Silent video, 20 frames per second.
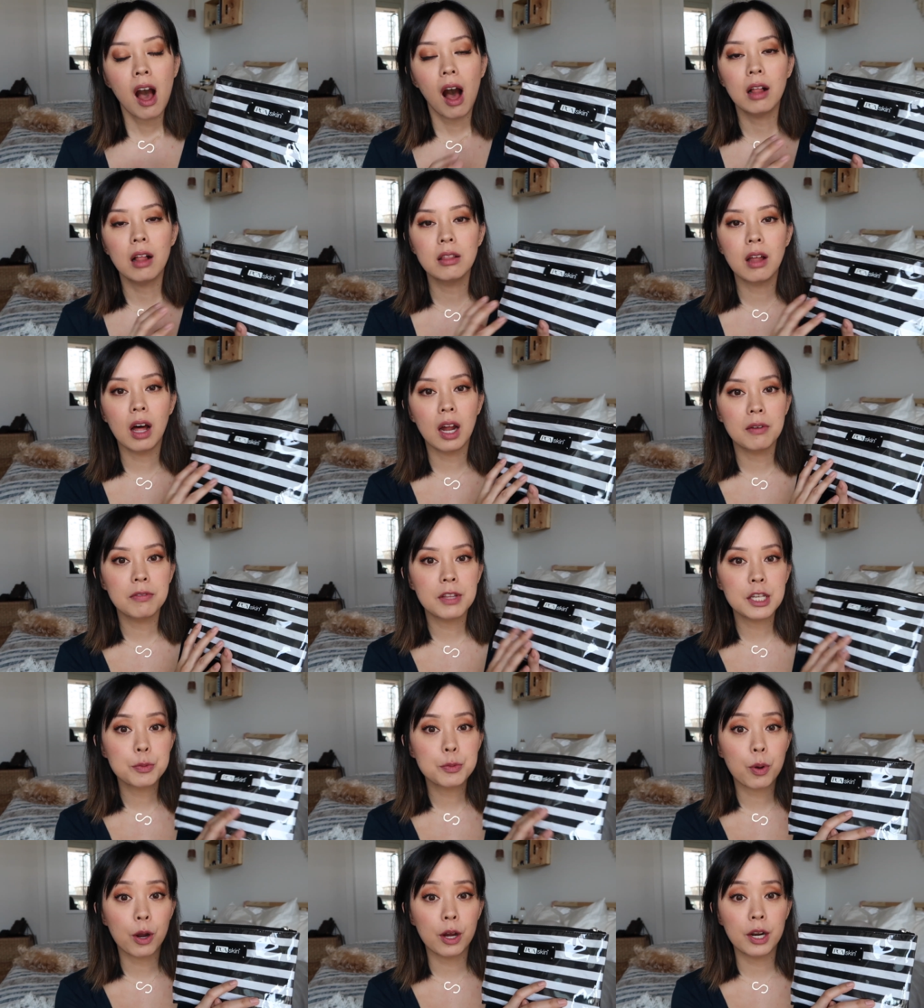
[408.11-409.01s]
A lot of
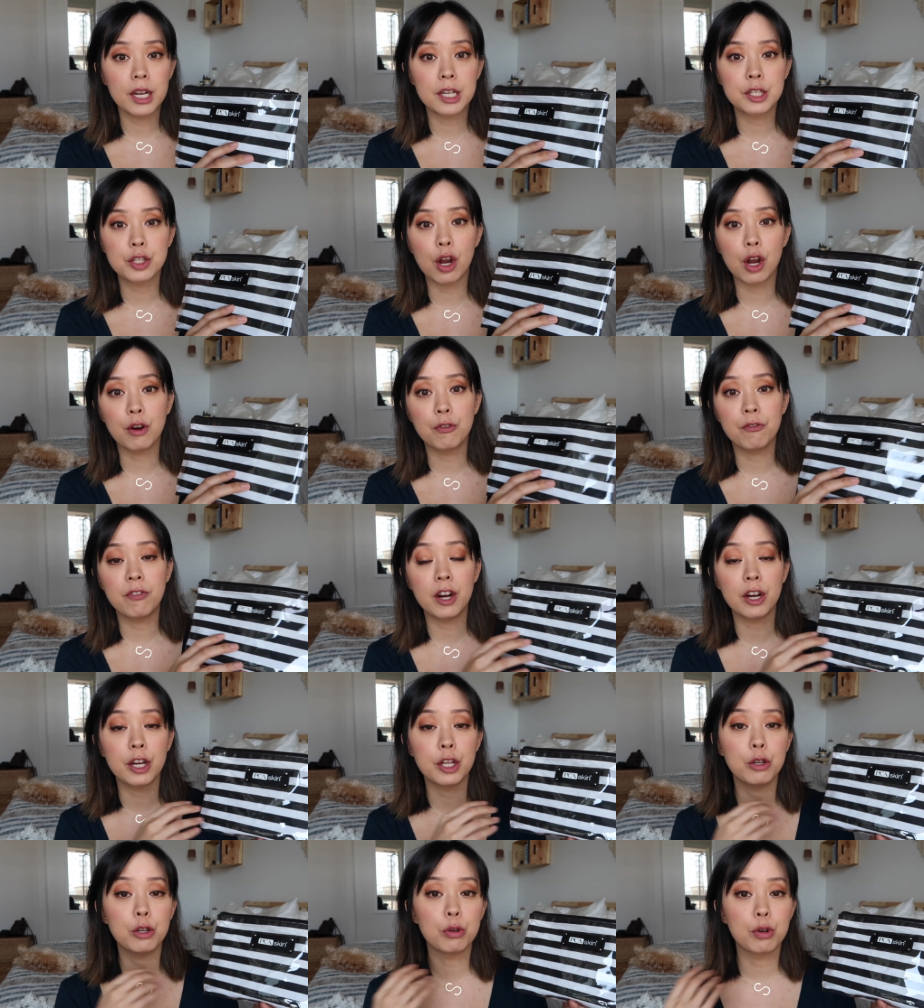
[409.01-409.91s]
these products are
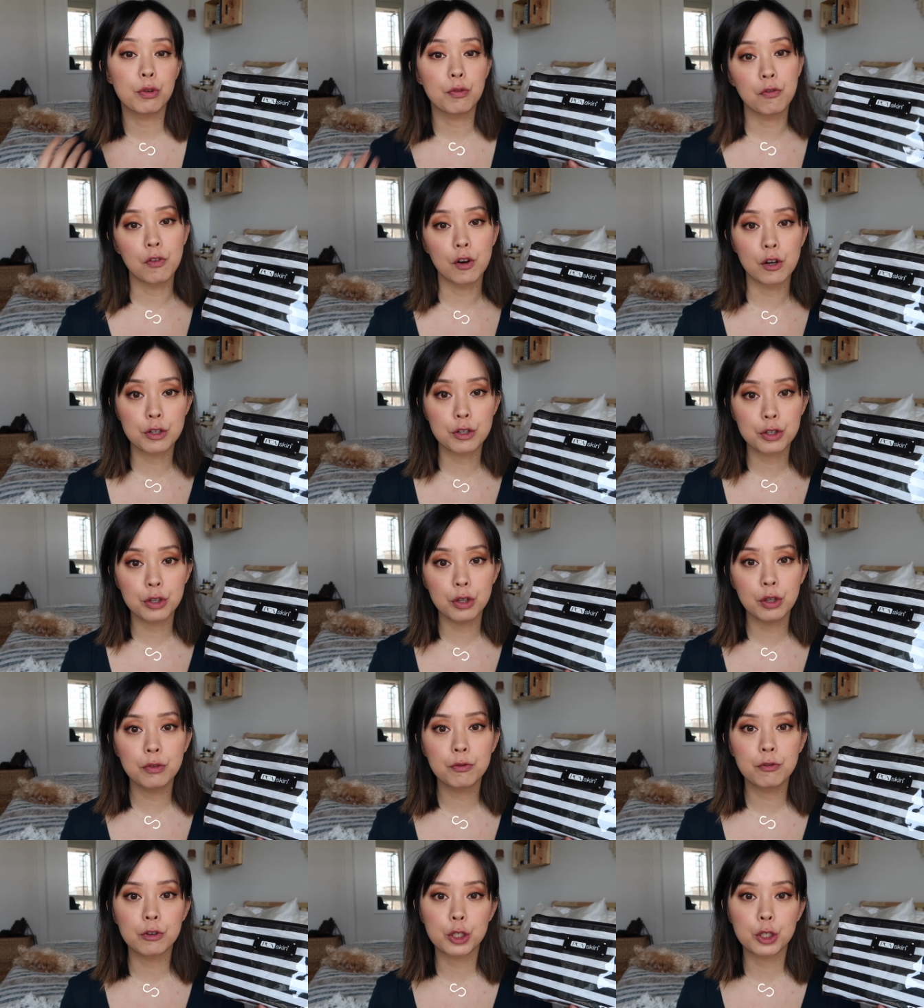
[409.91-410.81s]
very
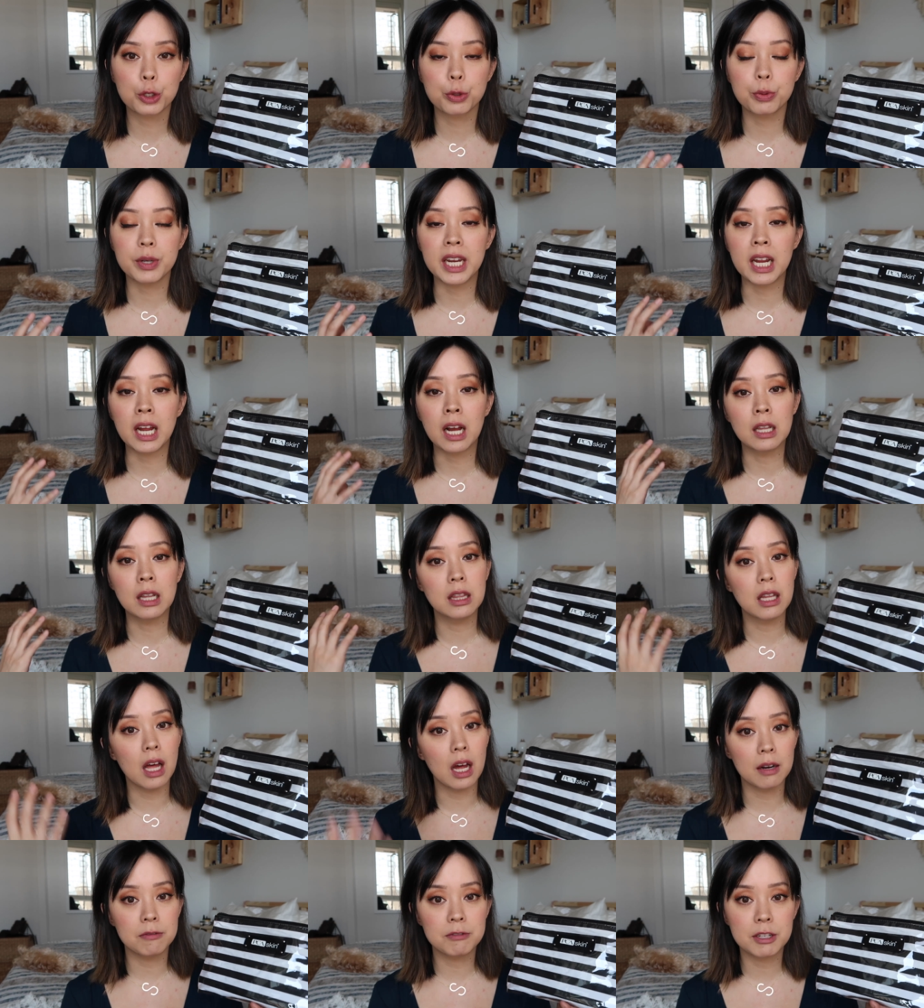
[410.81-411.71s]
universal for treating a
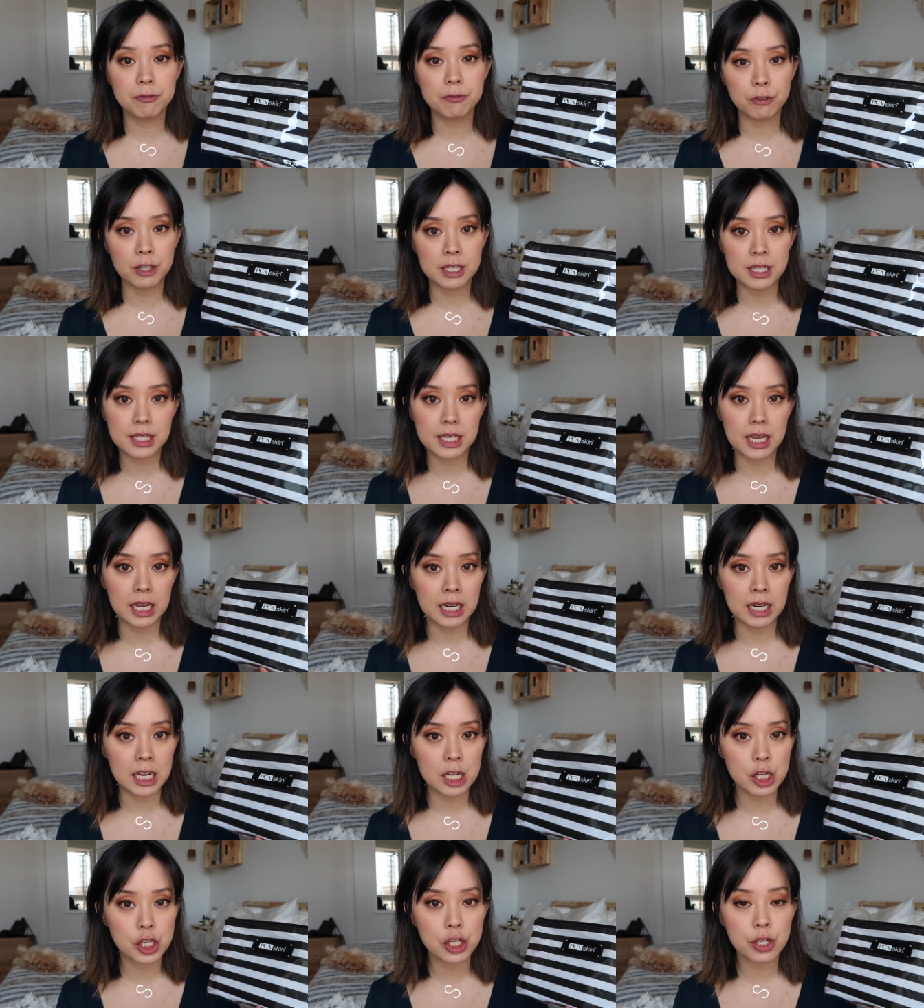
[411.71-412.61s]
lot of different
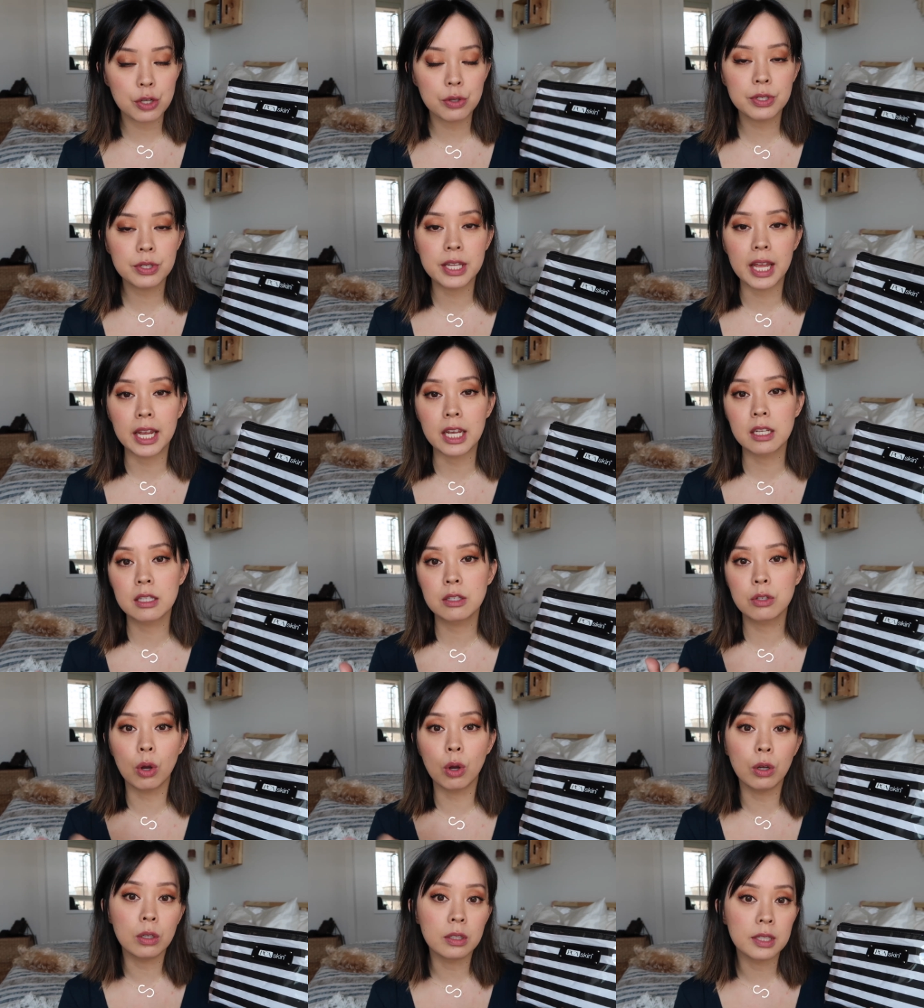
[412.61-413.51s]
skin issues like
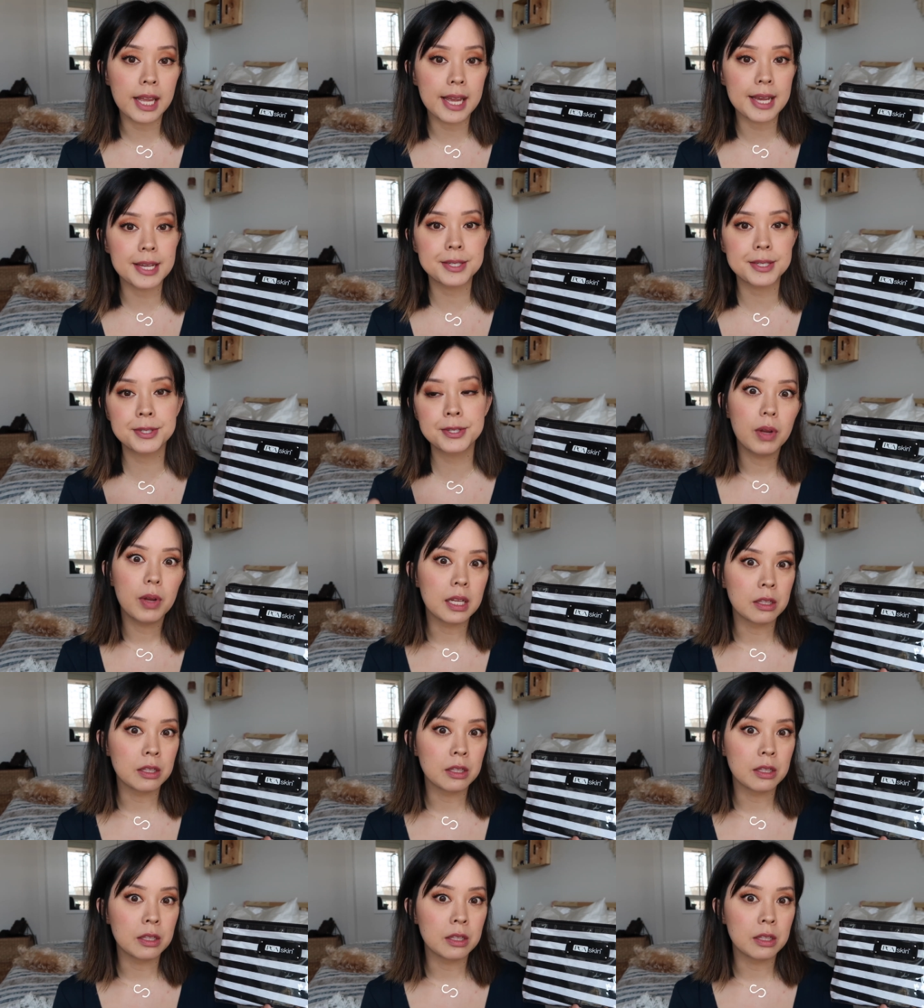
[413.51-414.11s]
dullness,